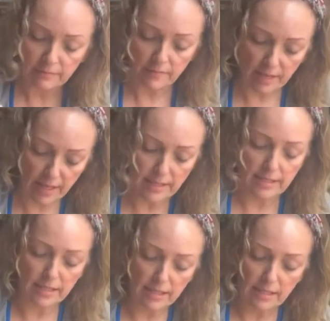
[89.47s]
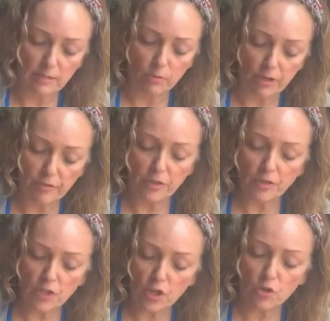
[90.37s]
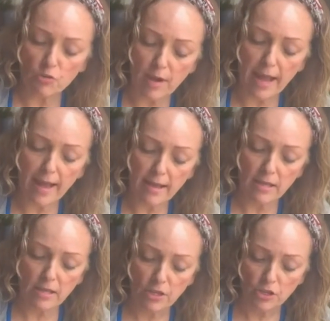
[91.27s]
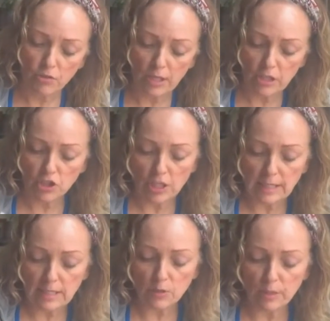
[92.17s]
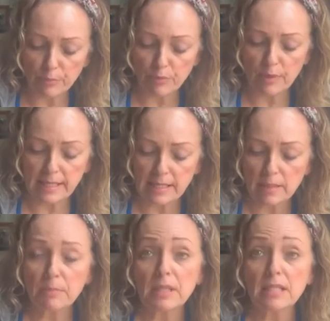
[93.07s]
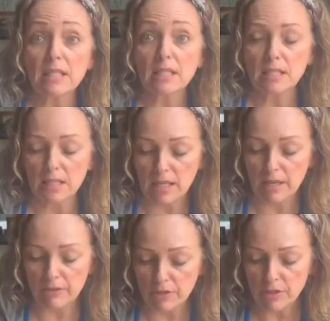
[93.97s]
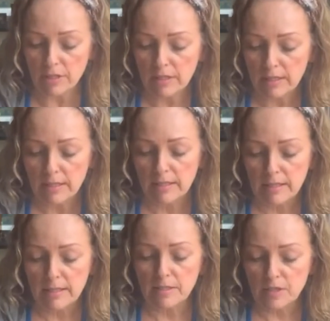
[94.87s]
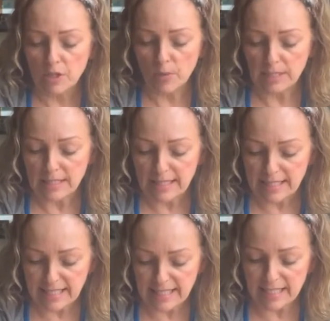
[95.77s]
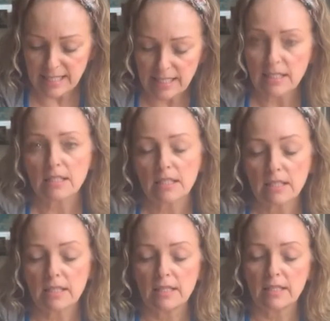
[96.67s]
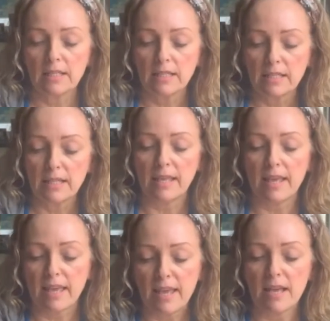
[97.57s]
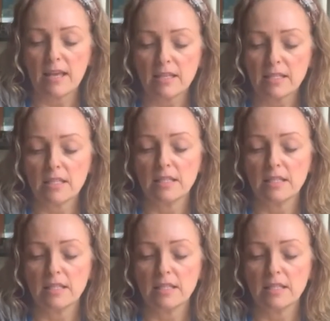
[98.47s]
That's it. Wherever there's a crack, you can just sort of press the pieces together so it sticks and